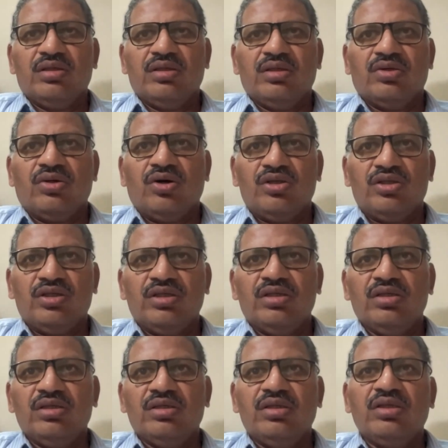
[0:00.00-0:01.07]
uh,
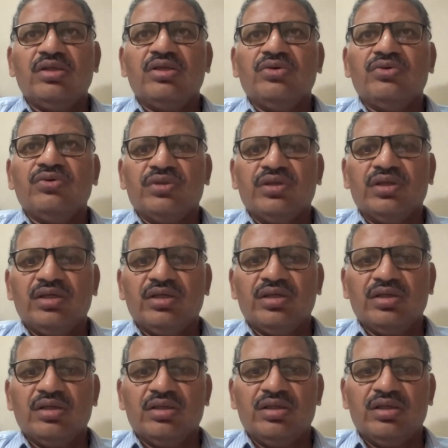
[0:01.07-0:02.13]
caution in using
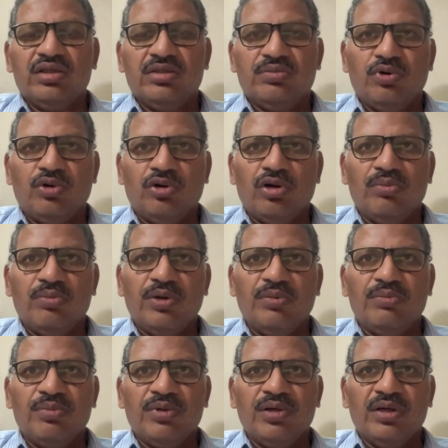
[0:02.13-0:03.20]
uh, these proton
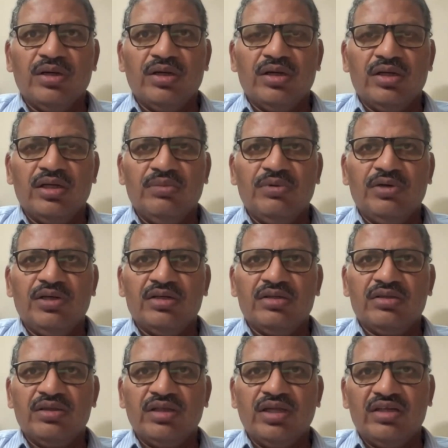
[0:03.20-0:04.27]
pump uh,
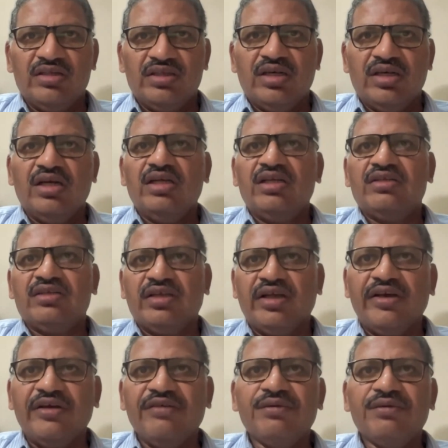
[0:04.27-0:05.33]
inhibitors. They're generally
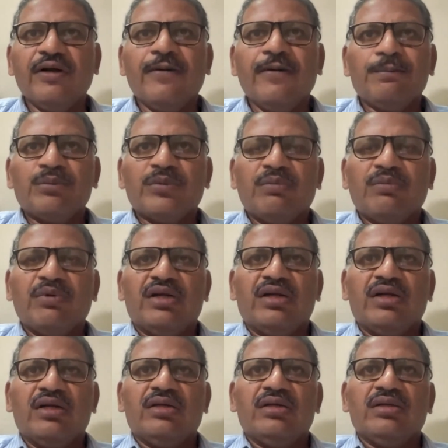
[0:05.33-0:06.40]
safe, but
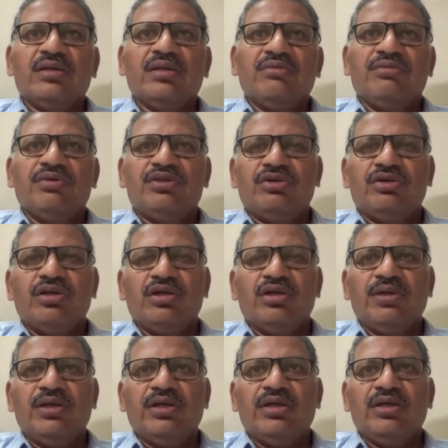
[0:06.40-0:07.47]
we shouldn't
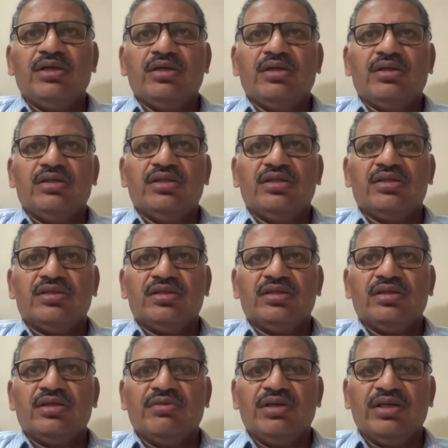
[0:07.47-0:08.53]
be just
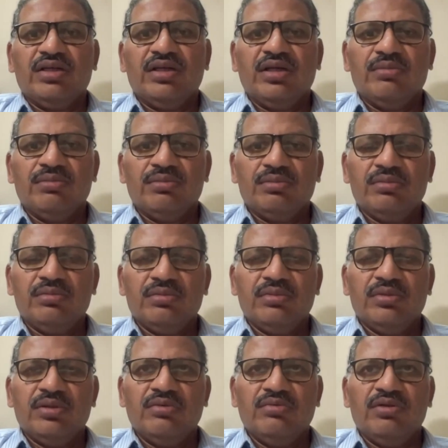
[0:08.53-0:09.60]
giving them
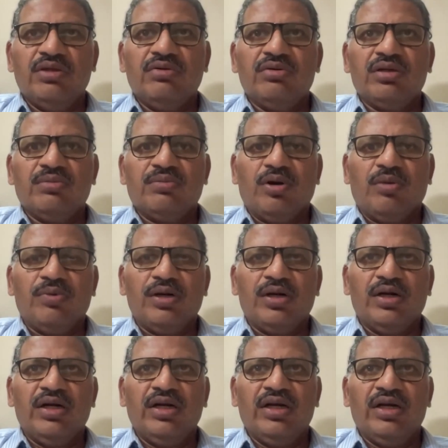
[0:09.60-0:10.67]
without a proper
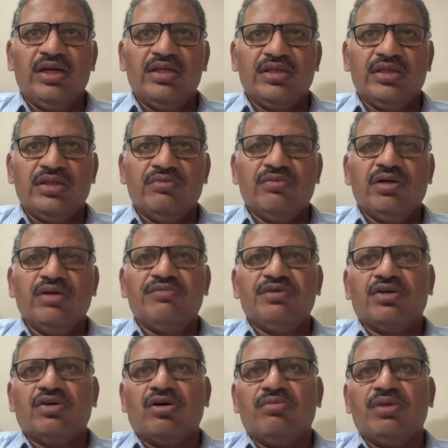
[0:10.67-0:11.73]
indication. One of
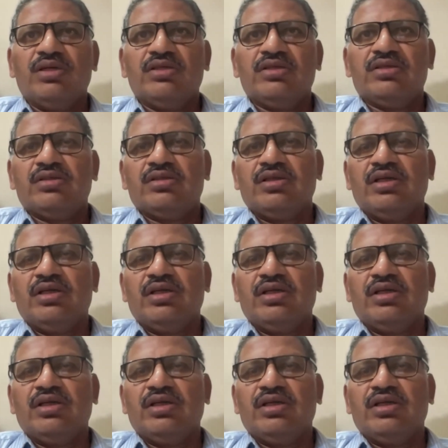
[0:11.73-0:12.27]
the commonest